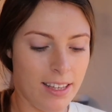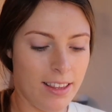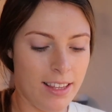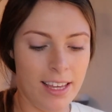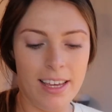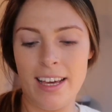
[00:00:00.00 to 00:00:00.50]

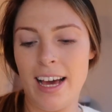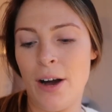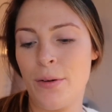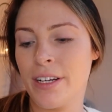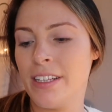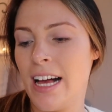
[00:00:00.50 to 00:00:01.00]
the
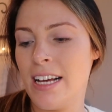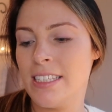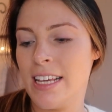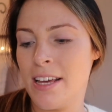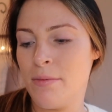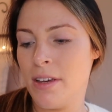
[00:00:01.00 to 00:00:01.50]

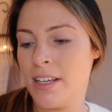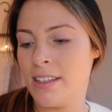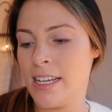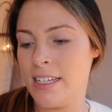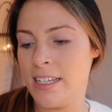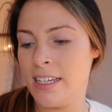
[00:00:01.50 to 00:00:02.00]
Hourglass Ambient
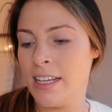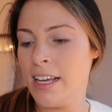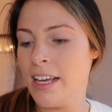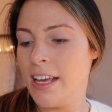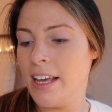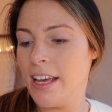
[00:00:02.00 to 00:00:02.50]
Lighting
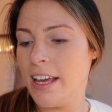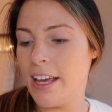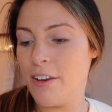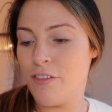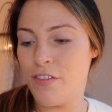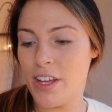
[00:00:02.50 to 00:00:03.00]

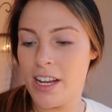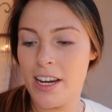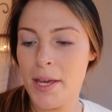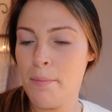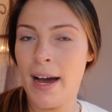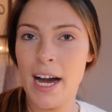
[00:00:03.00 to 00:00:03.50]

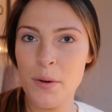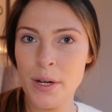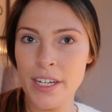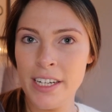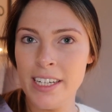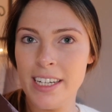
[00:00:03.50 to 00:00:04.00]
Infinity
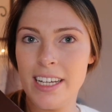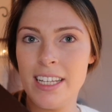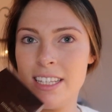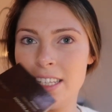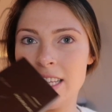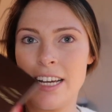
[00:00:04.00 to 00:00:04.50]
Powder,
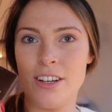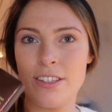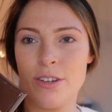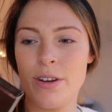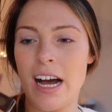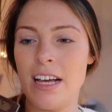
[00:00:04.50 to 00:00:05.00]
and this I
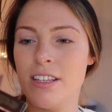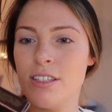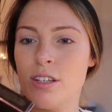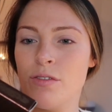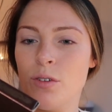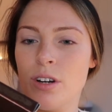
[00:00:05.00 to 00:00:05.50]
also got in the
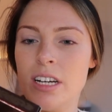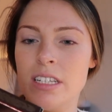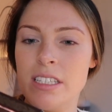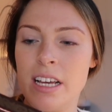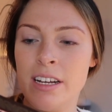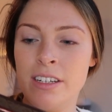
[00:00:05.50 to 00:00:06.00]
Sephora
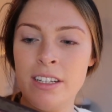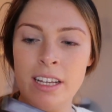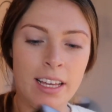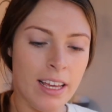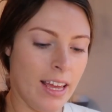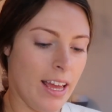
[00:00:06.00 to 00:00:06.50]
sale.
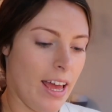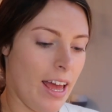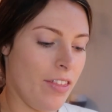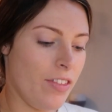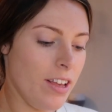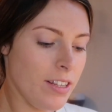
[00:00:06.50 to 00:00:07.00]

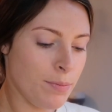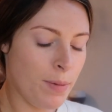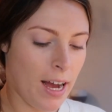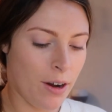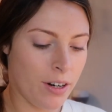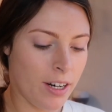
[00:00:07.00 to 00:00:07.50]
And this
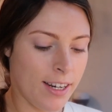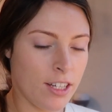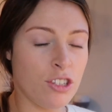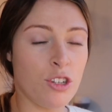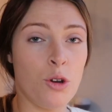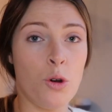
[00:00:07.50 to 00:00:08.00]
powder
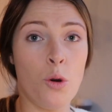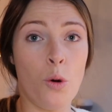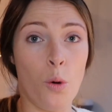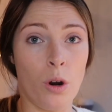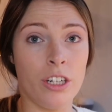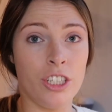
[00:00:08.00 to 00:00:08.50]
is
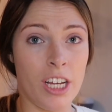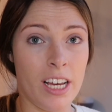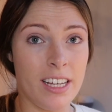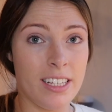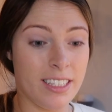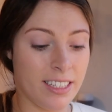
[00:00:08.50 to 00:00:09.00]

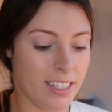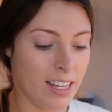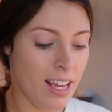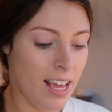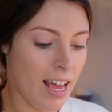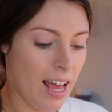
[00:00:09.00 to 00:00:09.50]
gorgeous.
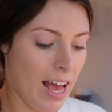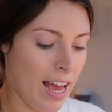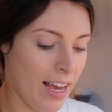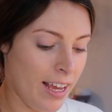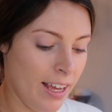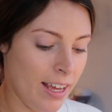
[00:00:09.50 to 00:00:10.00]

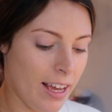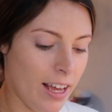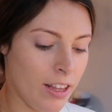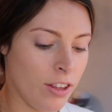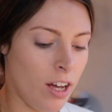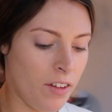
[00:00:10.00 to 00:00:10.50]
I
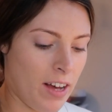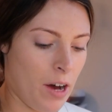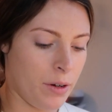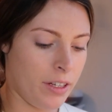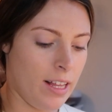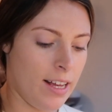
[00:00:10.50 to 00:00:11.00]
love
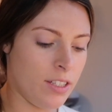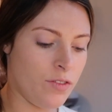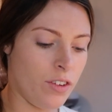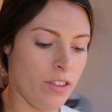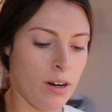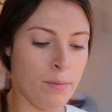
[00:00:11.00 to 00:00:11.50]
Hourglass
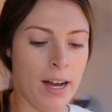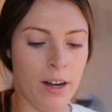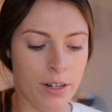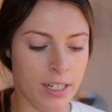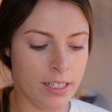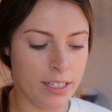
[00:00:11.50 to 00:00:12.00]
for their
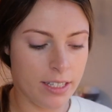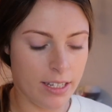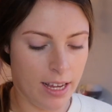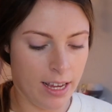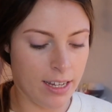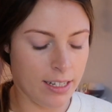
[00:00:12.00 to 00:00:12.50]
powders,
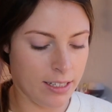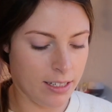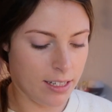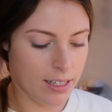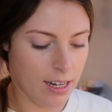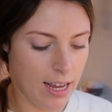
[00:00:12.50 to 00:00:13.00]

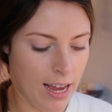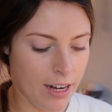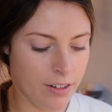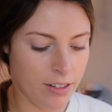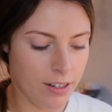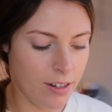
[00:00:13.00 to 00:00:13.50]
and
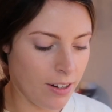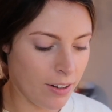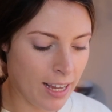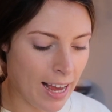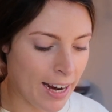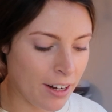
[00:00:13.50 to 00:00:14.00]
I
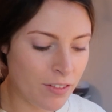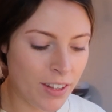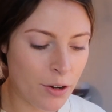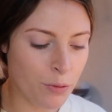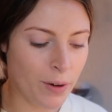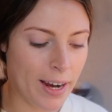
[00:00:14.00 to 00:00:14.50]
kind of
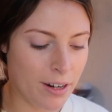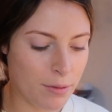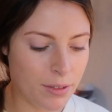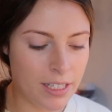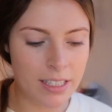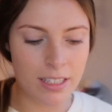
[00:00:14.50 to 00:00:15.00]
like
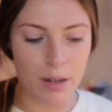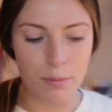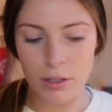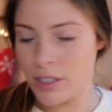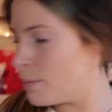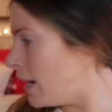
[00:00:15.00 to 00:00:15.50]
randomly
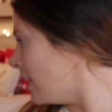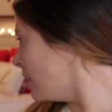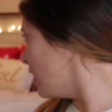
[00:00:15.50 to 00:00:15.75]
stumbled upon